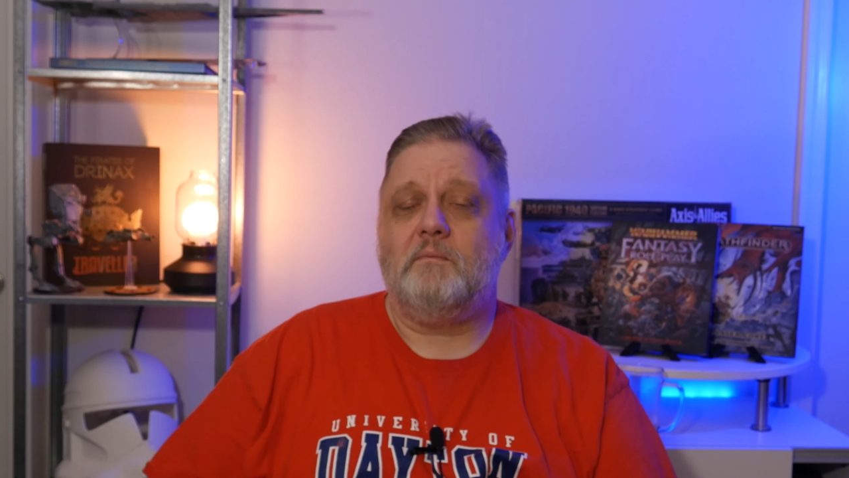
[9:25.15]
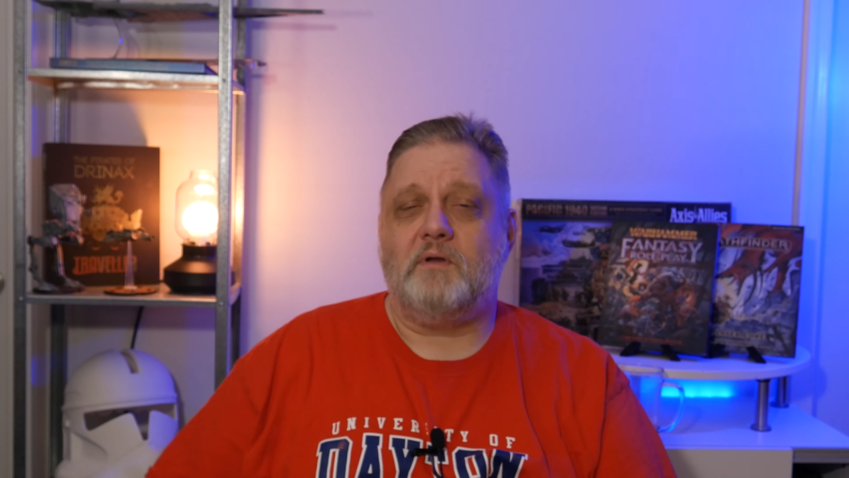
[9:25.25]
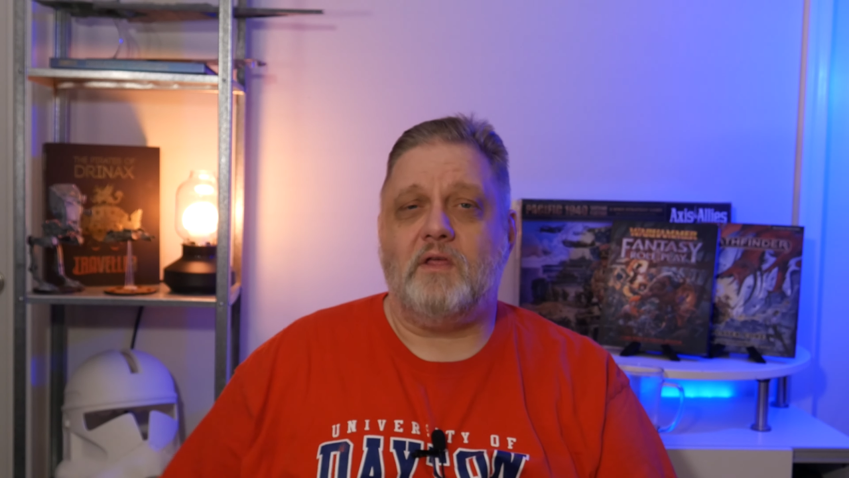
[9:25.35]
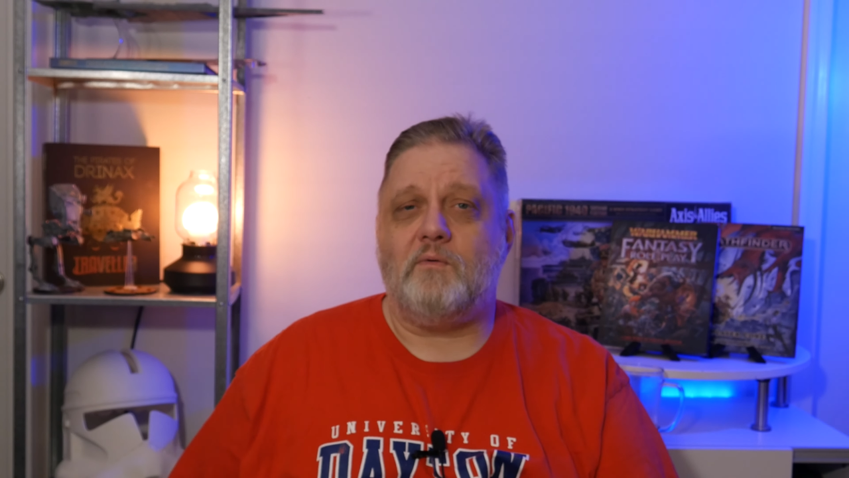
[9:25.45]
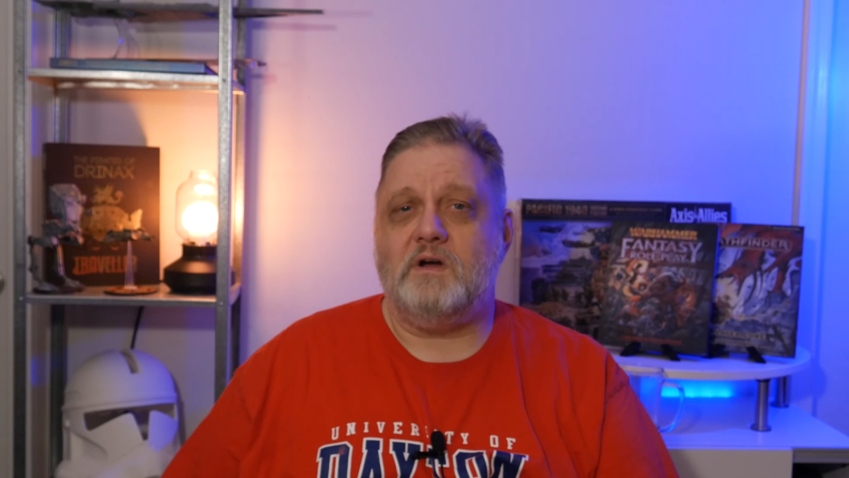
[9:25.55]

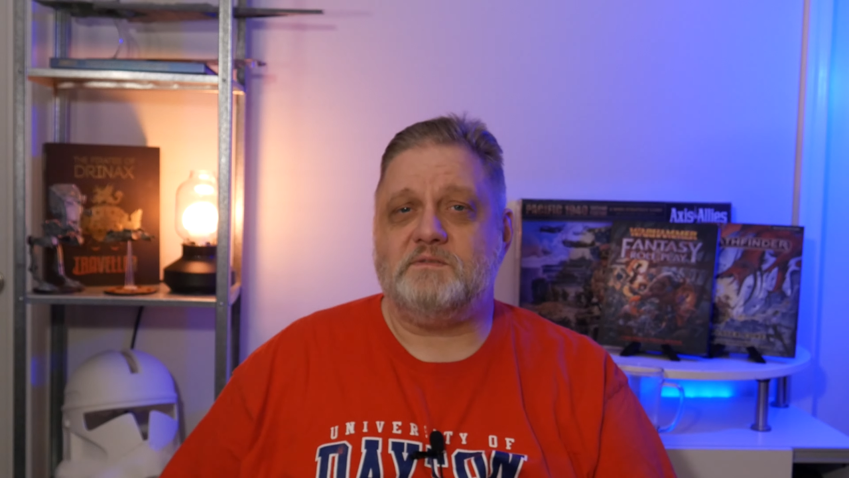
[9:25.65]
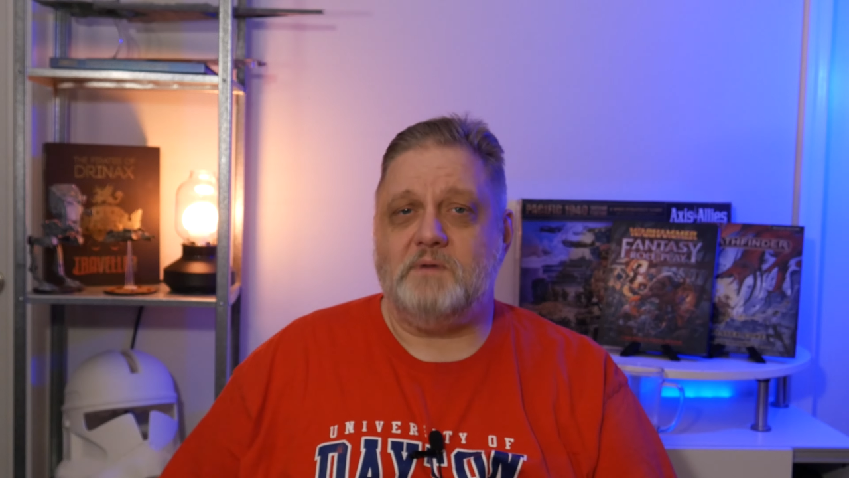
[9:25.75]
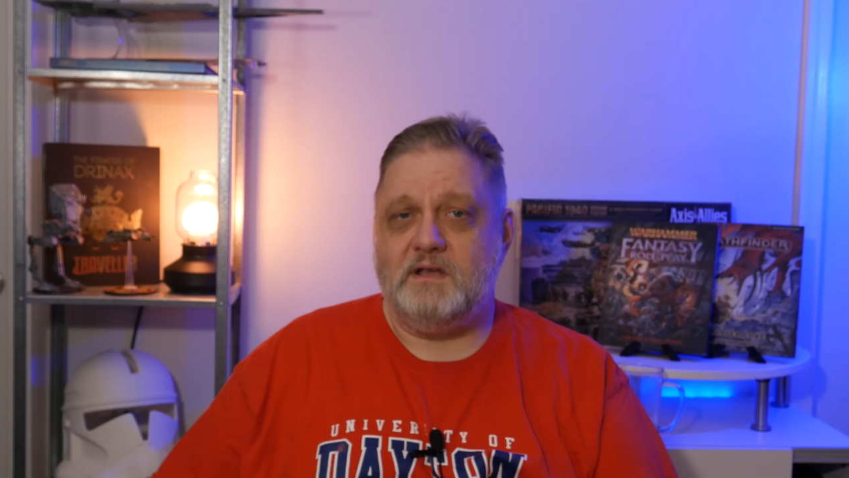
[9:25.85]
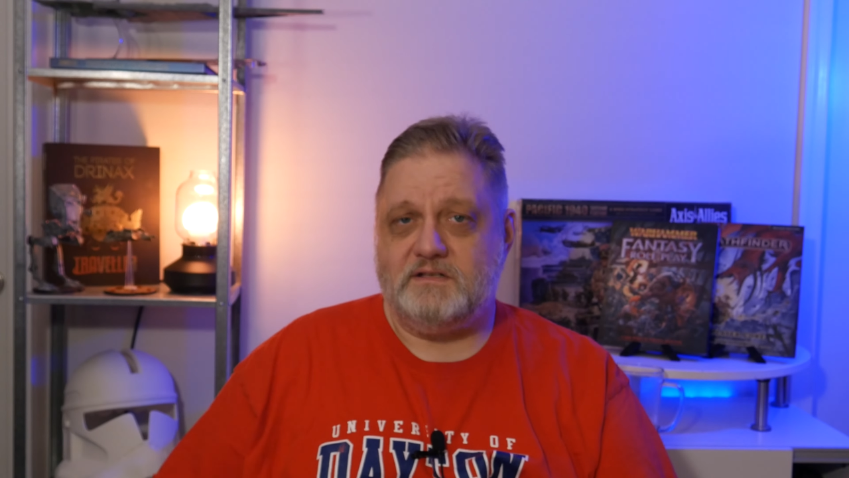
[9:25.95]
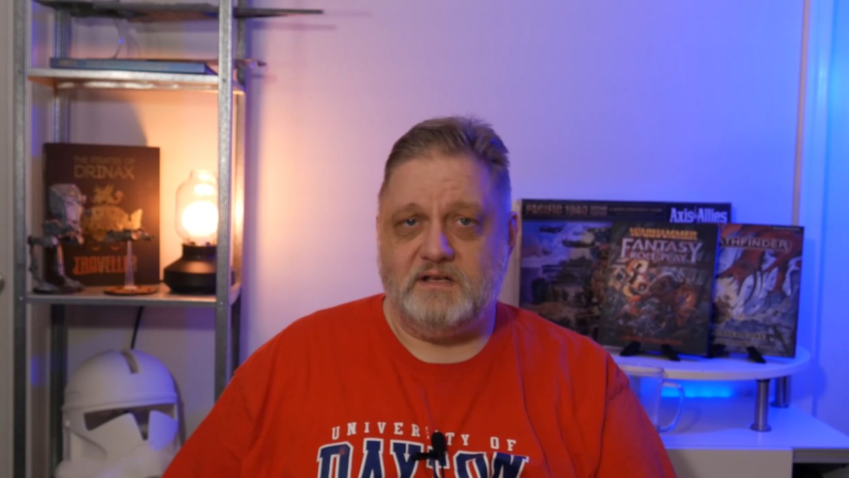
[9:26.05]
but otherwise
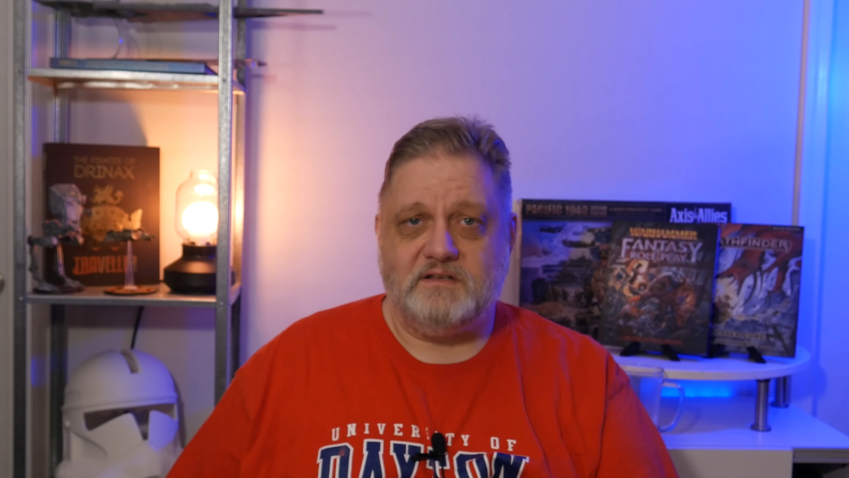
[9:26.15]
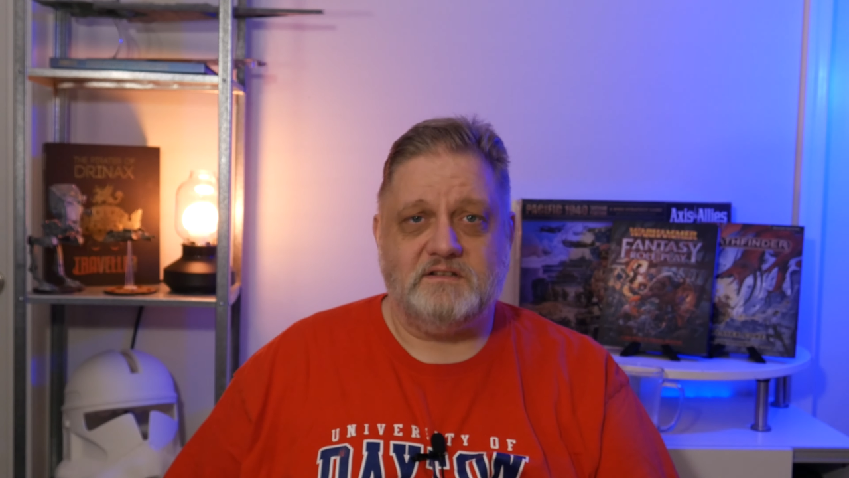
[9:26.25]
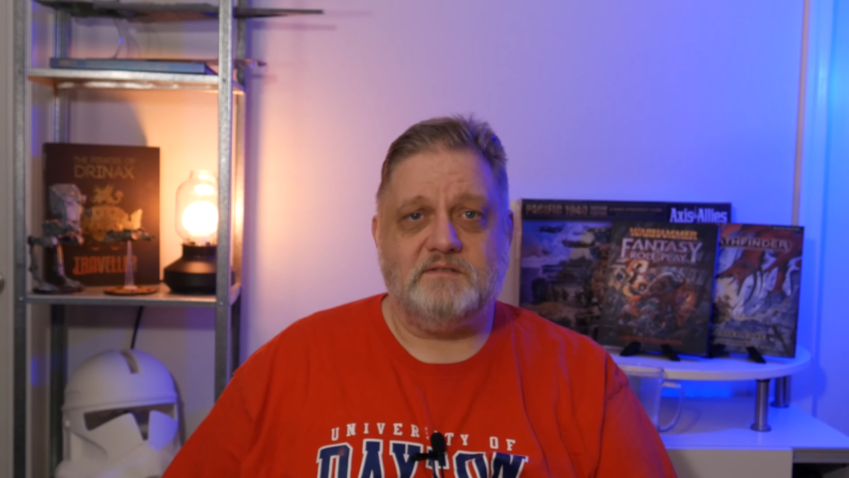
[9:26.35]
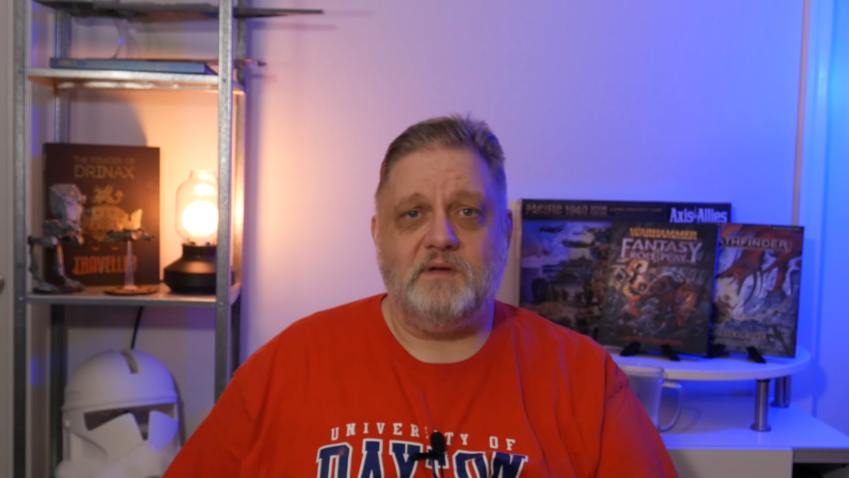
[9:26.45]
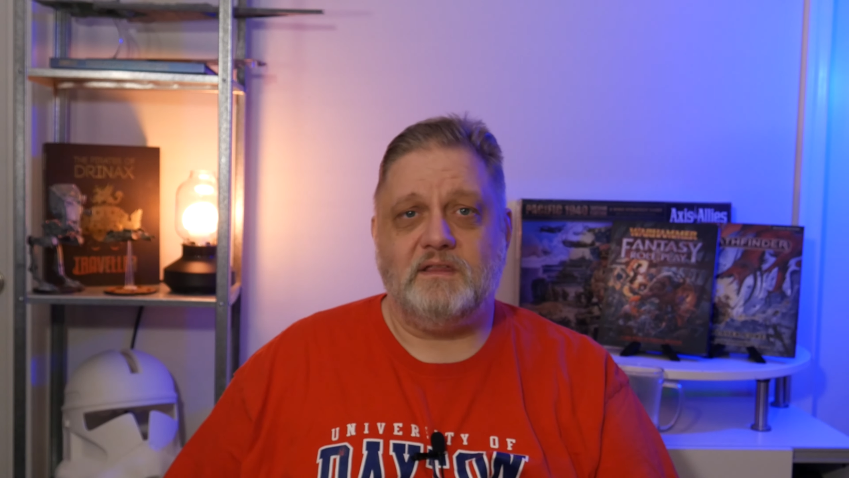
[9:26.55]
my intent
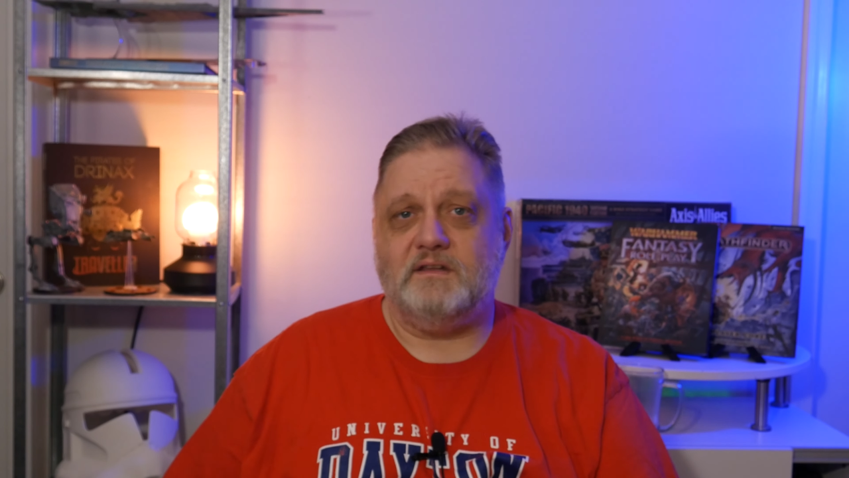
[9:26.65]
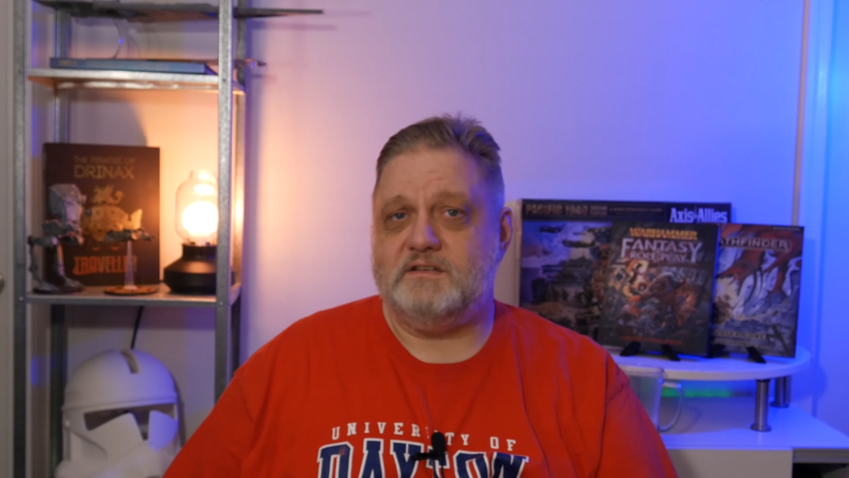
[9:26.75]
is to make the